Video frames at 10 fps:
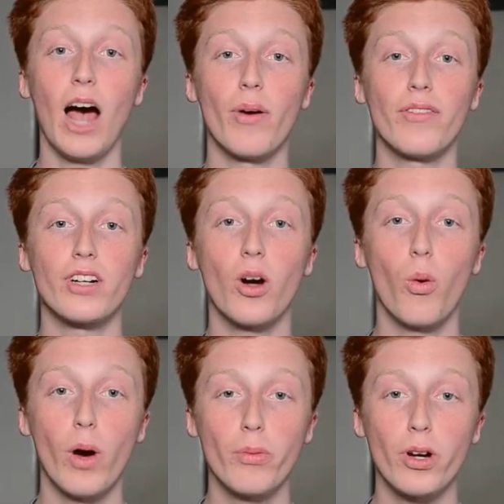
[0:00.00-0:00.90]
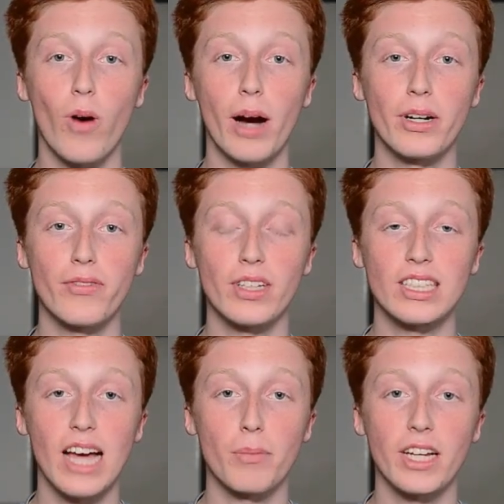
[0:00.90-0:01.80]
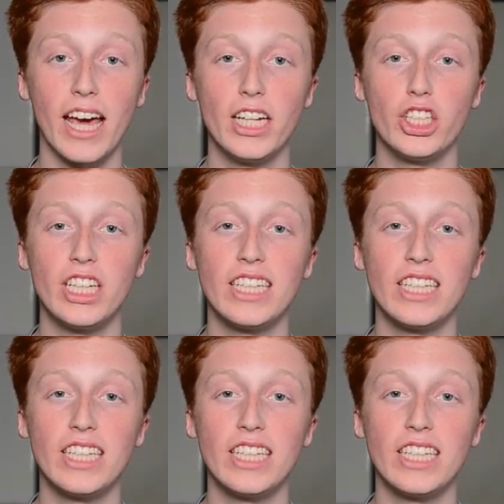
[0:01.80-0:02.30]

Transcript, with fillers: However, one requirement for this application